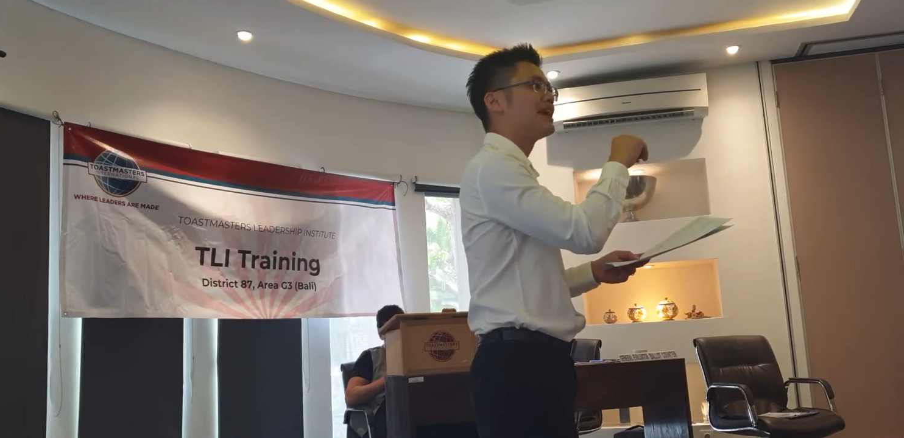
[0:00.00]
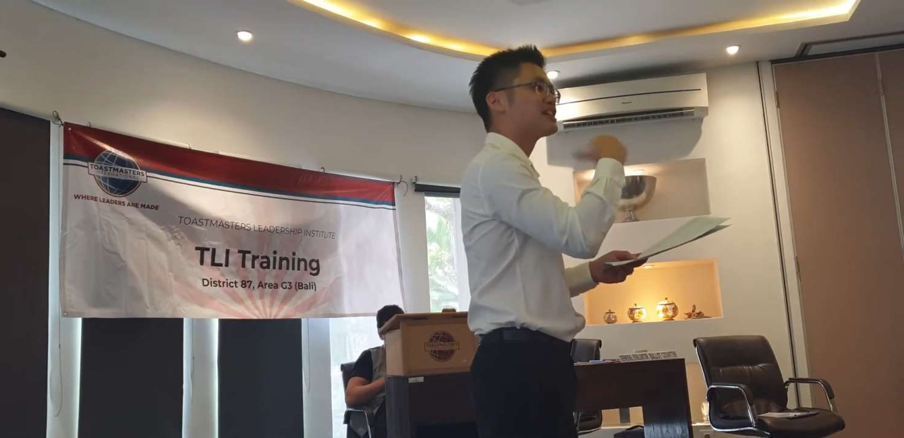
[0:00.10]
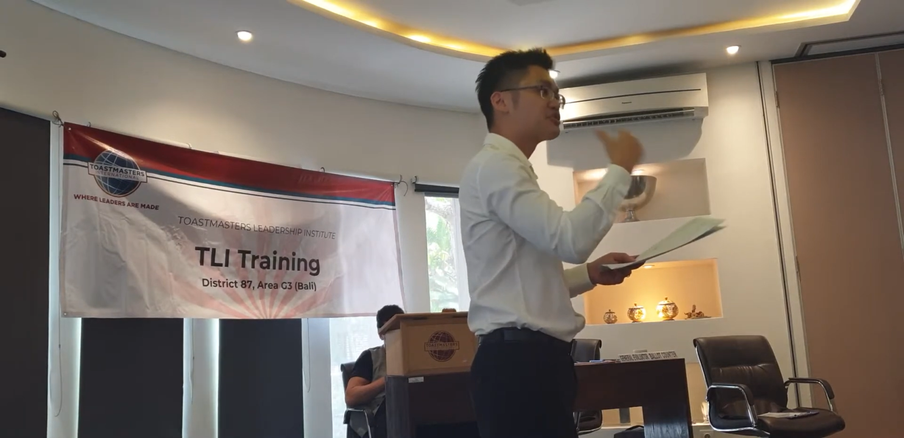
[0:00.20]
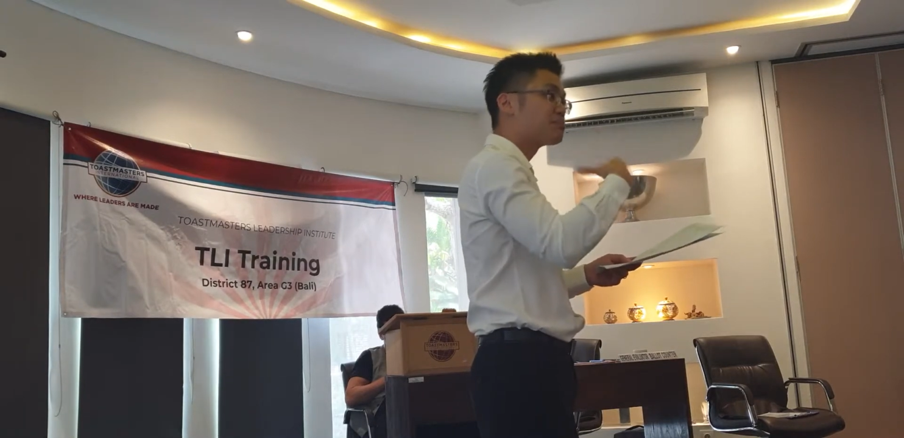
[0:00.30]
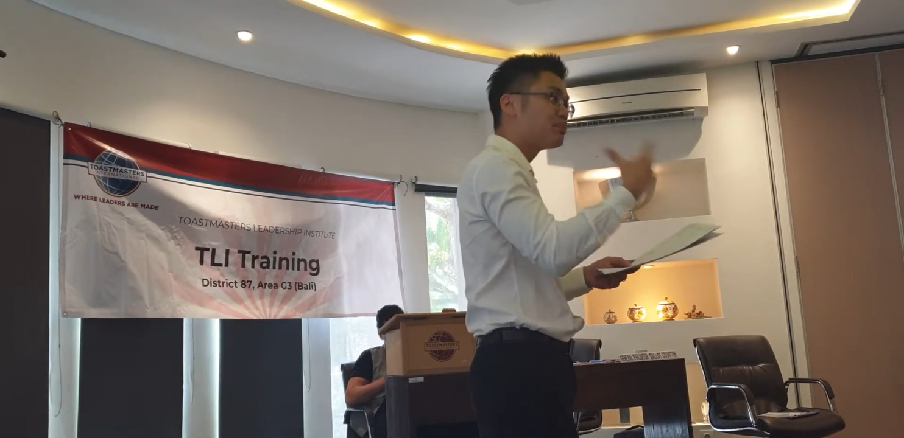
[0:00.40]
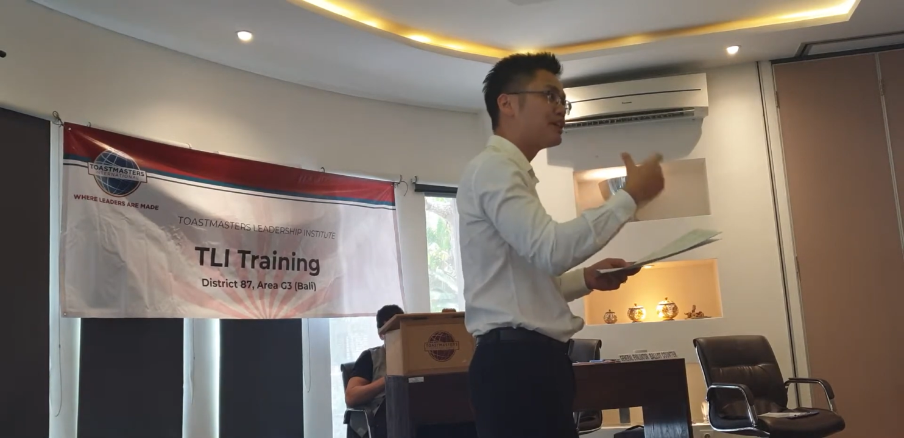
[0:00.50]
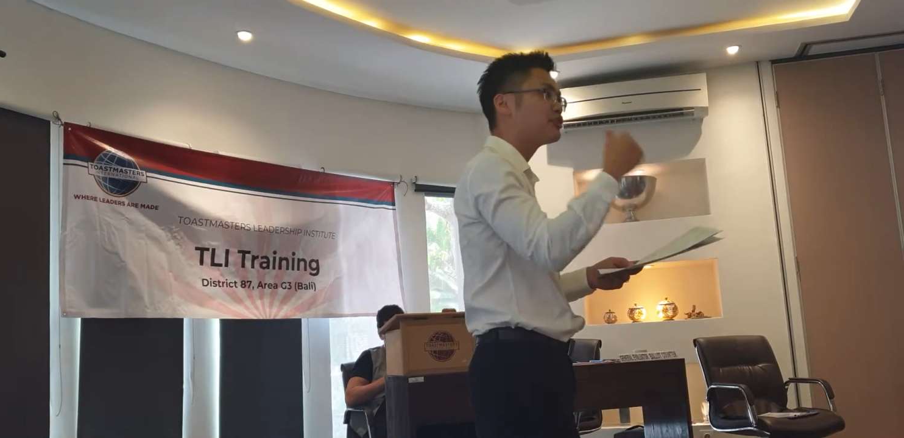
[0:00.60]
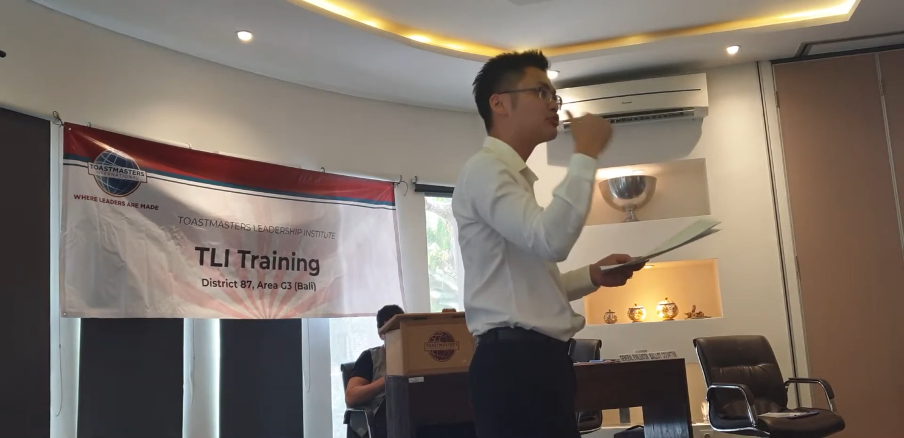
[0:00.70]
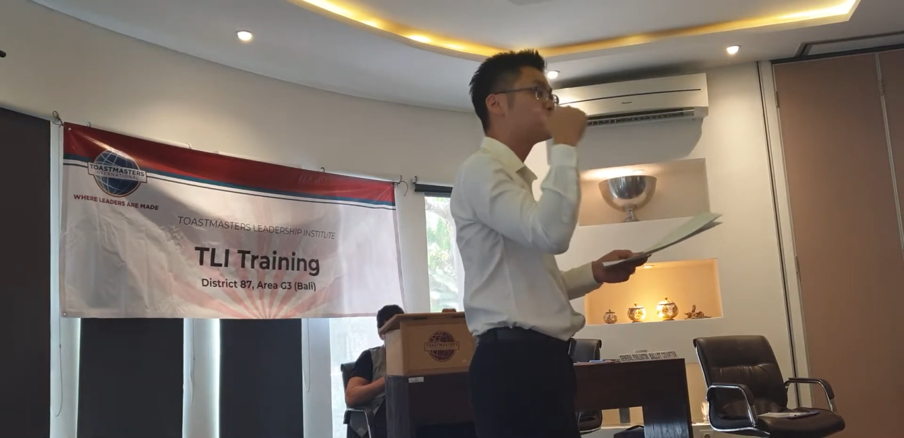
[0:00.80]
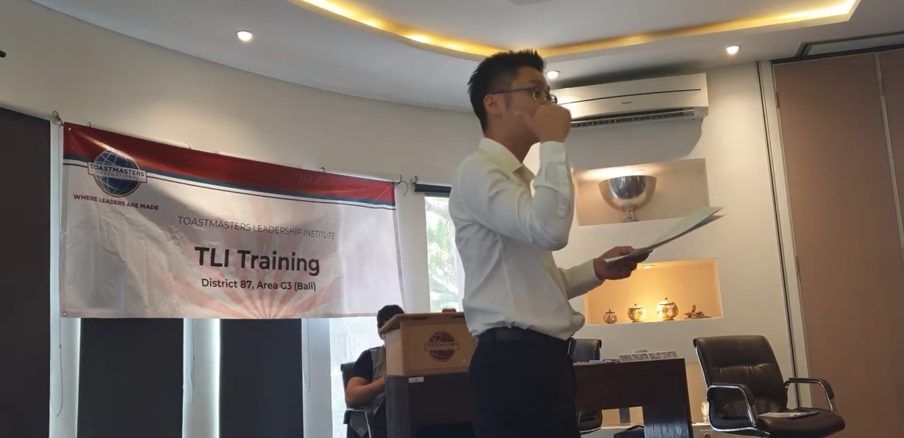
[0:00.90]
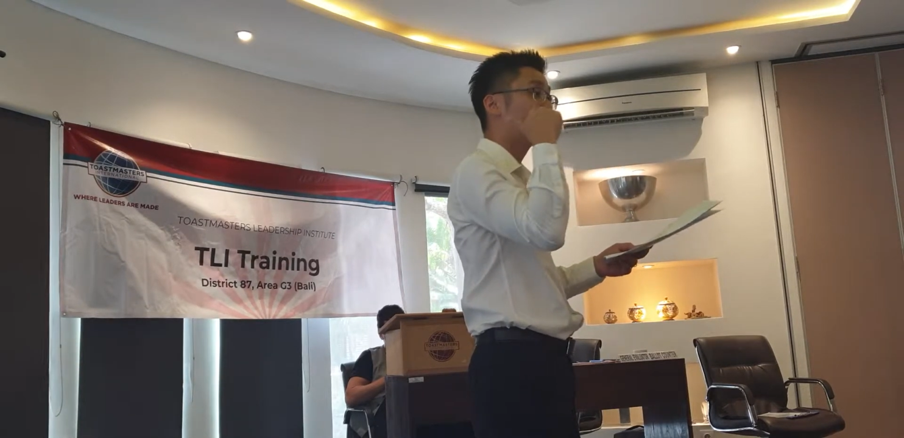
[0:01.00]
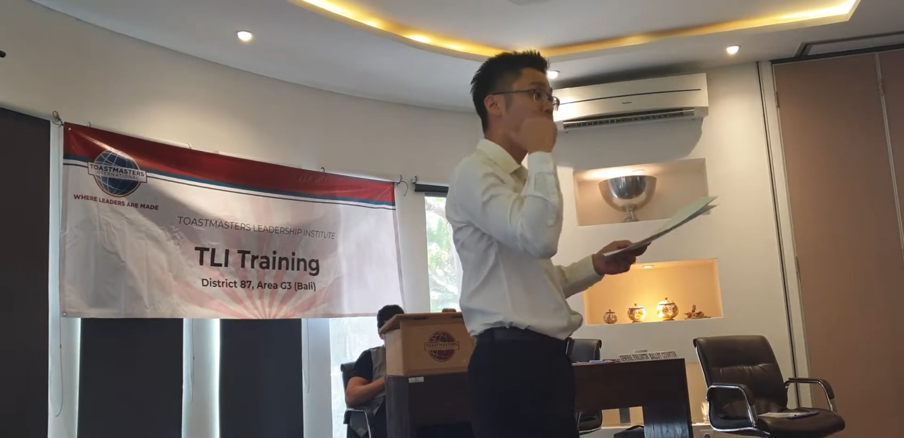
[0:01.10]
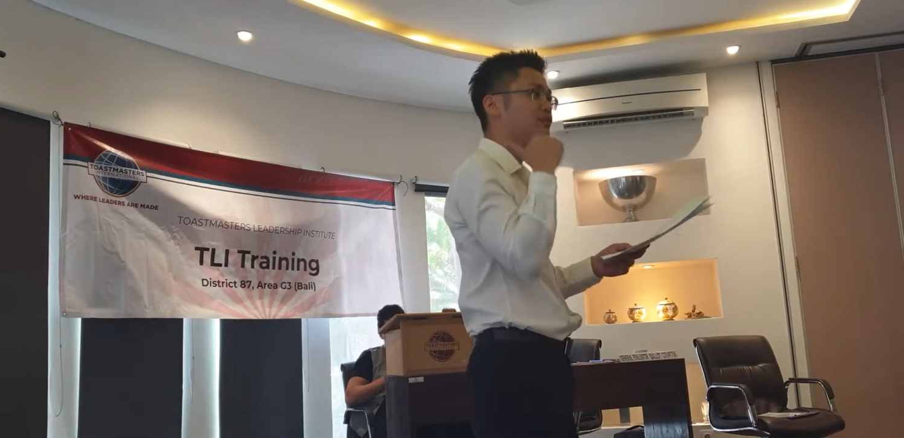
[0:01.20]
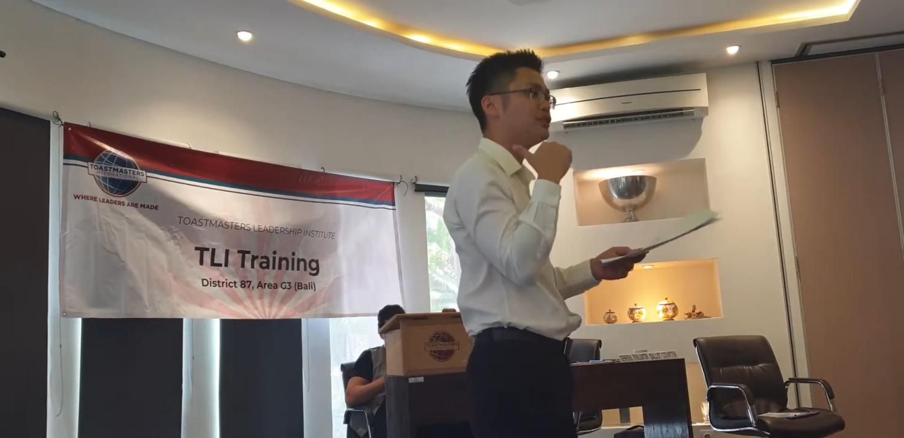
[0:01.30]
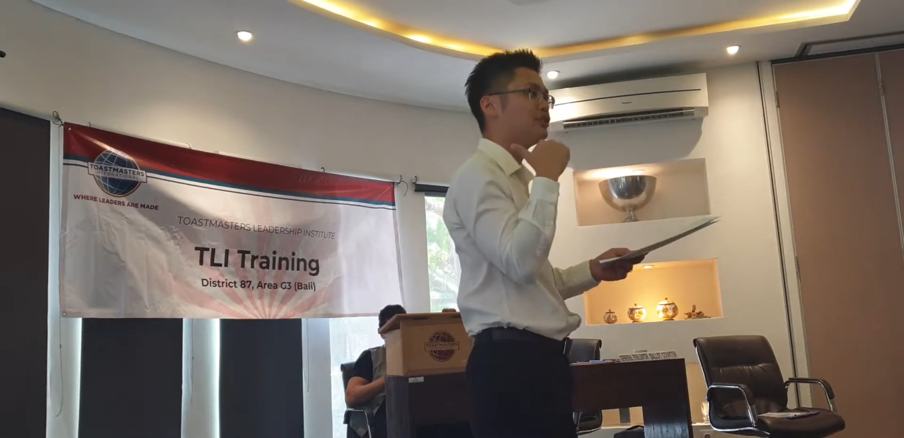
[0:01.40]
explained through the
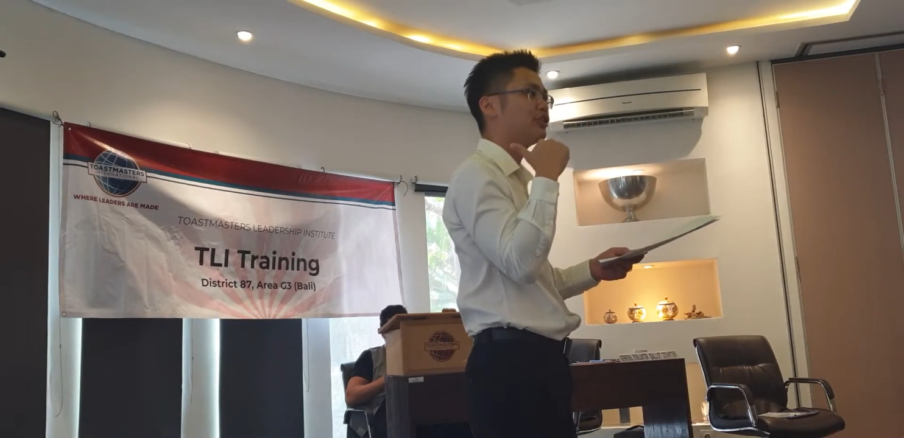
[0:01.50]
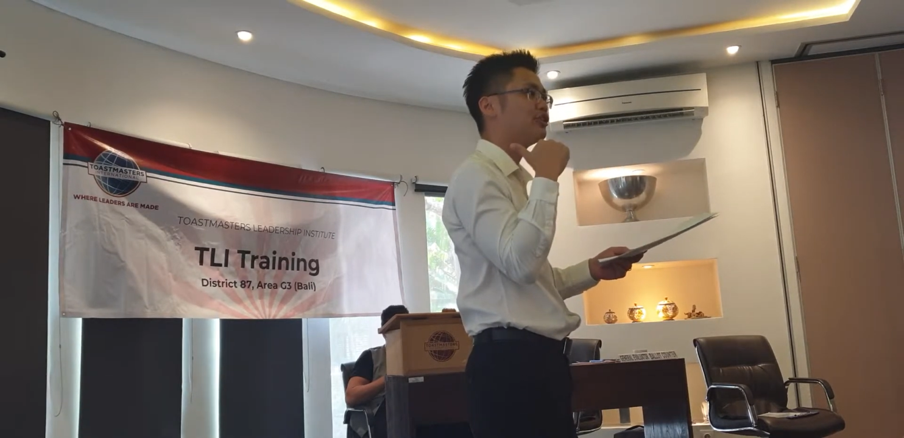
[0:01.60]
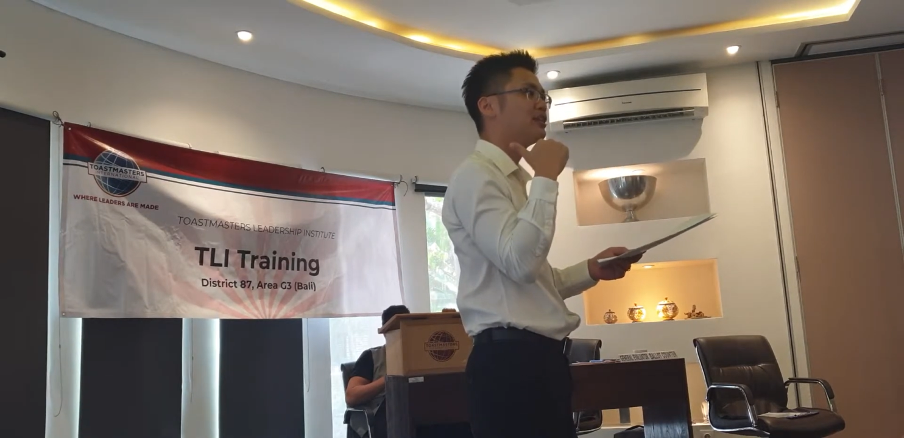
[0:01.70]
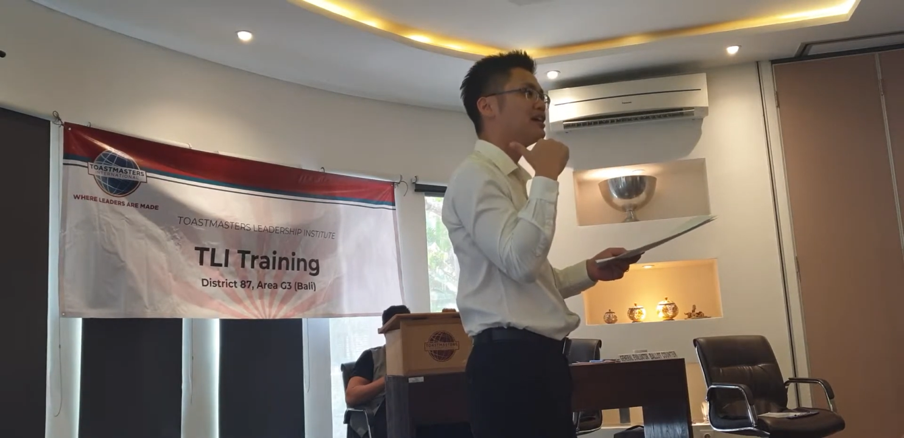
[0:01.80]
video,